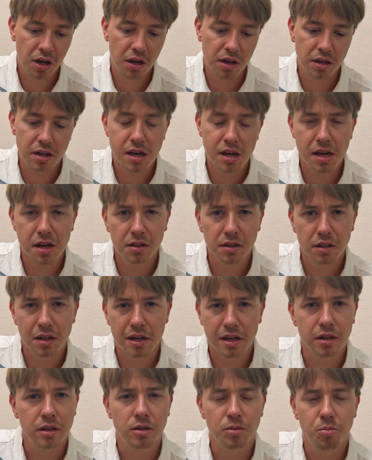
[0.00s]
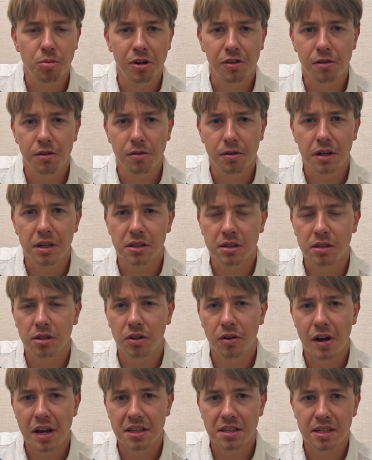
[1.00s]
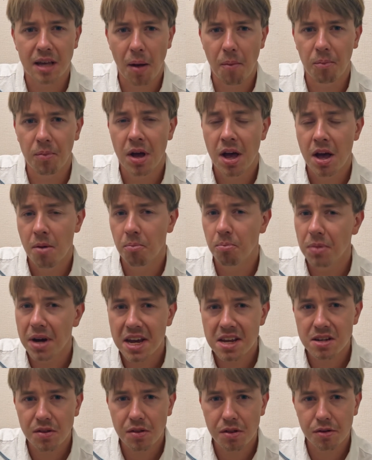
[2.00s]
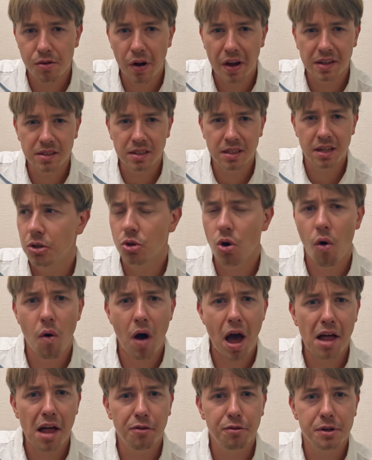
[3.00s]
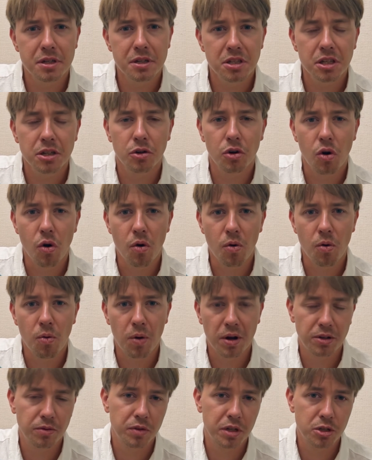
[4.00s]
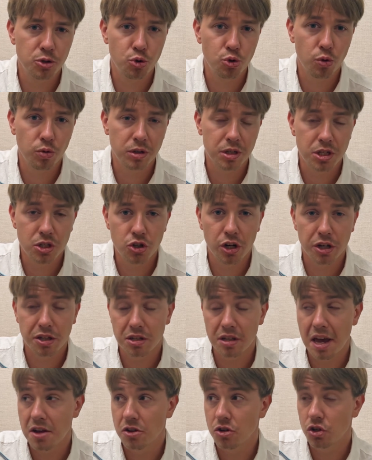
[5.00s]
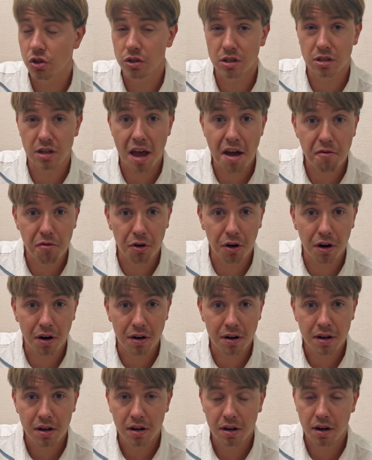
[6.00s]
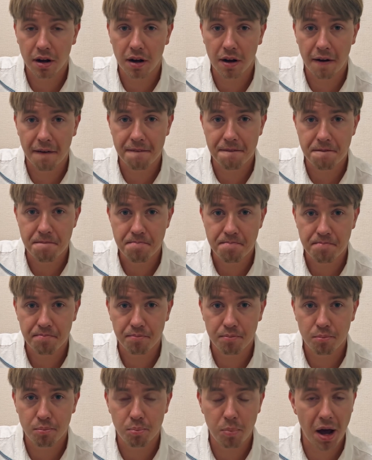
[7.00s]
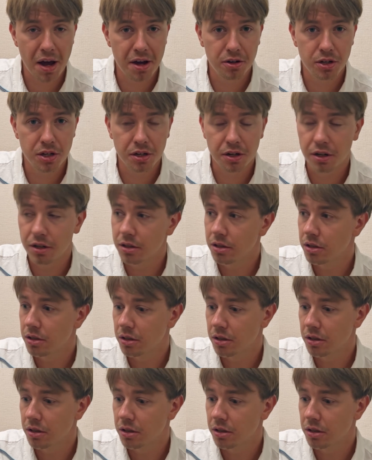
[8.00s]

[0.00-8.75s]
king, it creates some mating threats. You know, AlphaZero, one of the strongest chess engines ever, pioneered